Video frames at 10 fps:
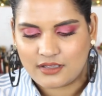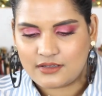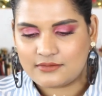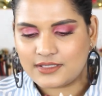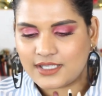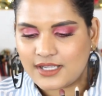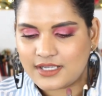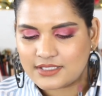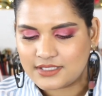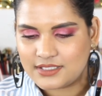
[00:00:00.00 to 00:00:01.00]
oh my
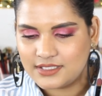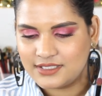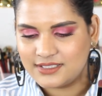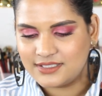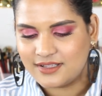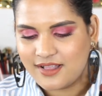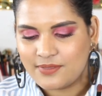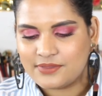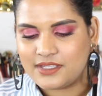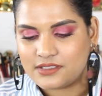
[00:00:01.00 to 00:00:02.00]
gosh,
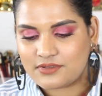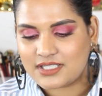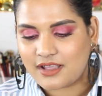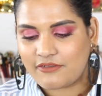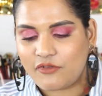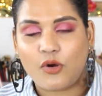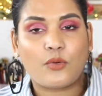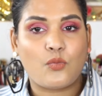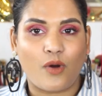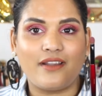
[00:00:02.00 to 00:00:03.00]
these retail
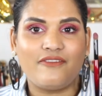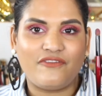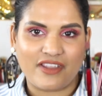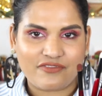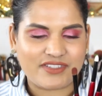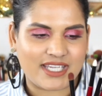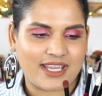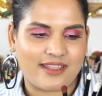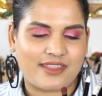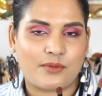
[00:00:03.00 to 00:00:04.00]
for one hundred
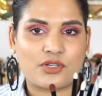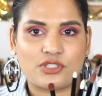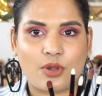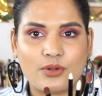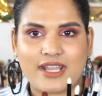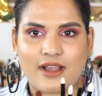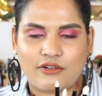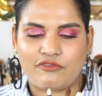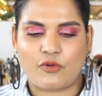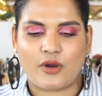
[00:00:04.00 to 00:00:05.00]
fifty dollars, and they were sold
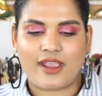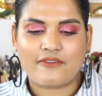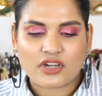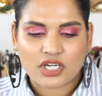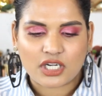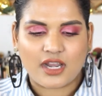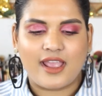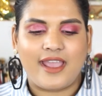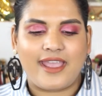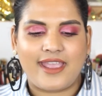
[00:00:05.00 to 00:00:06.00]
out forever,
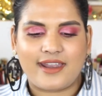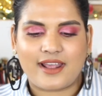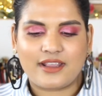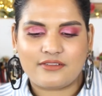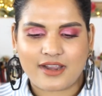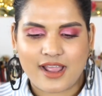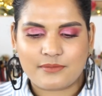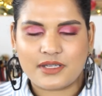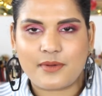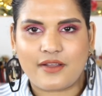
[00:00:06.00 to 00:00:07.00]
and I
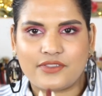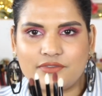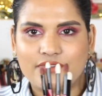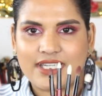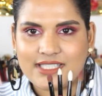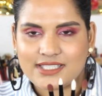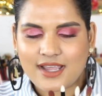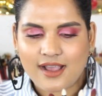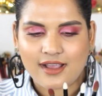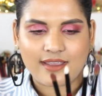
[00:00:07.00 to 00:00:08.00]
grabbed them on the
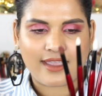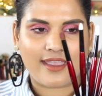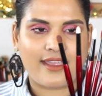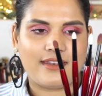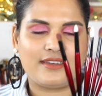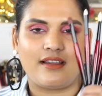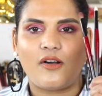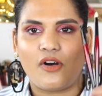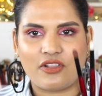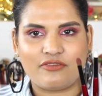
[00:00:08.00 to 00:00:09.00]
restock, and
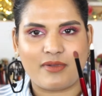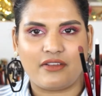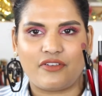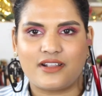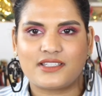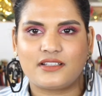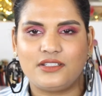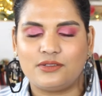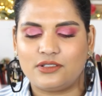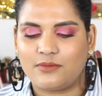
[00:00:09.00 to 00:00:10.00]
all of my friends on
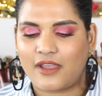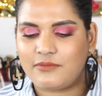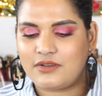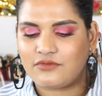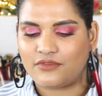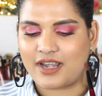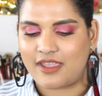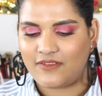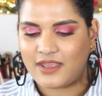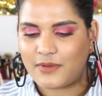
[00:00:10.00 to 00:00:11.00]
YouTube have been
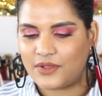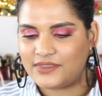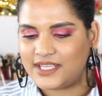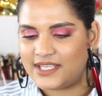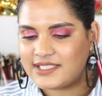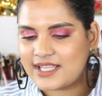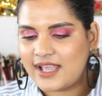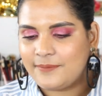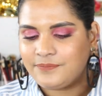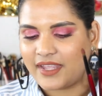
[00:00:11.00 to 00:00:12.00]
raving about these.
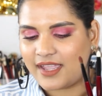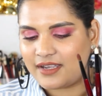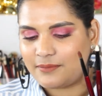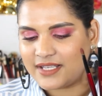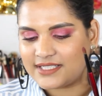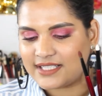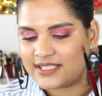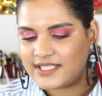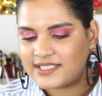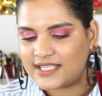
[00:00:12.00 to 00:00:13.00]
And
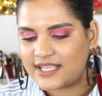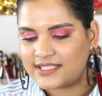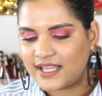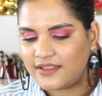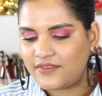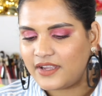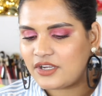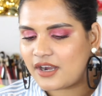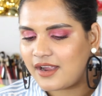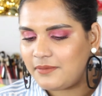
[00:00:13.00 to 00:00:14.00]
basically it says, elevate
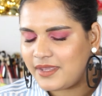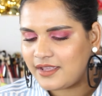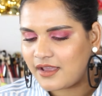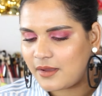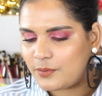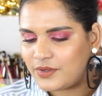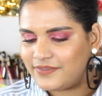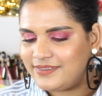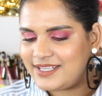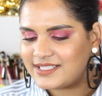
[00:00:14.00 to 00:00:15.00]
your eye makeup
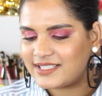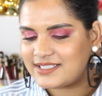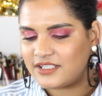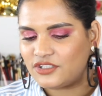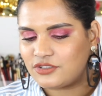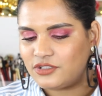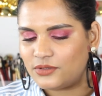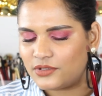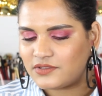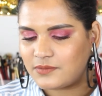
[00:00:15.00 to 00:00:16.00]
with these essential
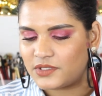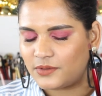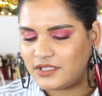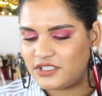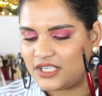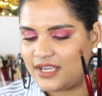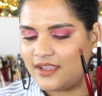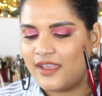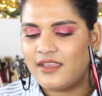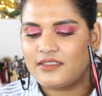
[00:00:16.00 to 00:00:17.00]
tools from Sonia
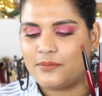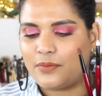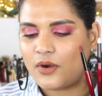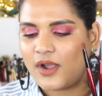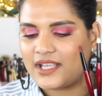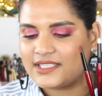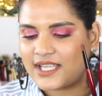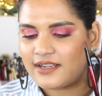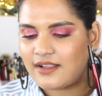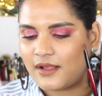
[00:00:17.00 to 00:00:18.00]
G. The Pro Eye
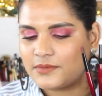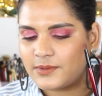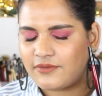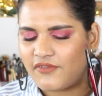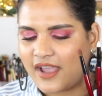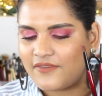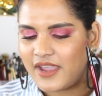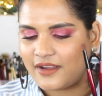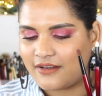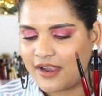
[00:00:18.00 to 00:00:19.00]
Set comes with five
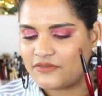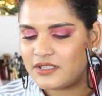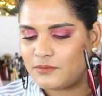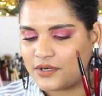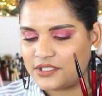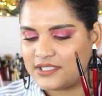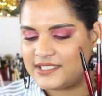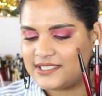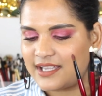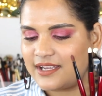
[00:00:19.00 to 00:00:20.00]
handcrafted brushes
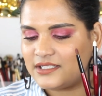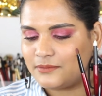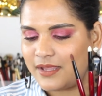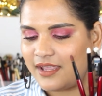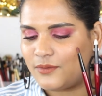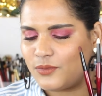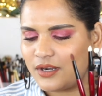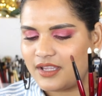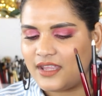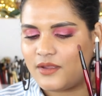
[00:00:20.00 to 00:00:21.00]
designed to make
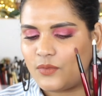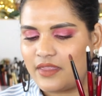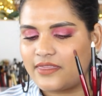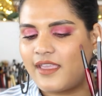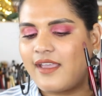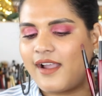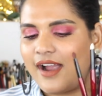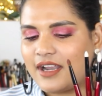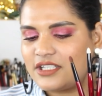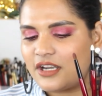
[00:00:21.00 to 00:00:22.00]
working with
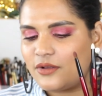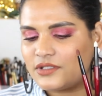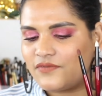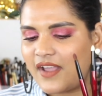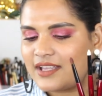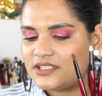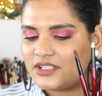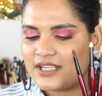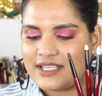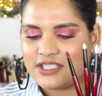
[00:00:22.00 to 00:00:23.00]
eyeshadows
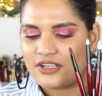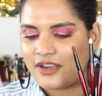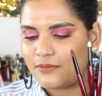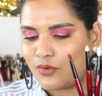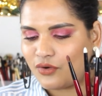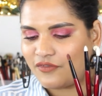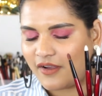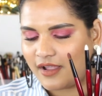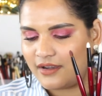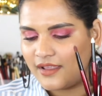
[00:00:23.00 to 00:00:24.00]
faster, easier, and more
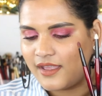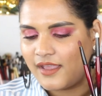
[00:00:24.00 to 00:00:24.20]
fun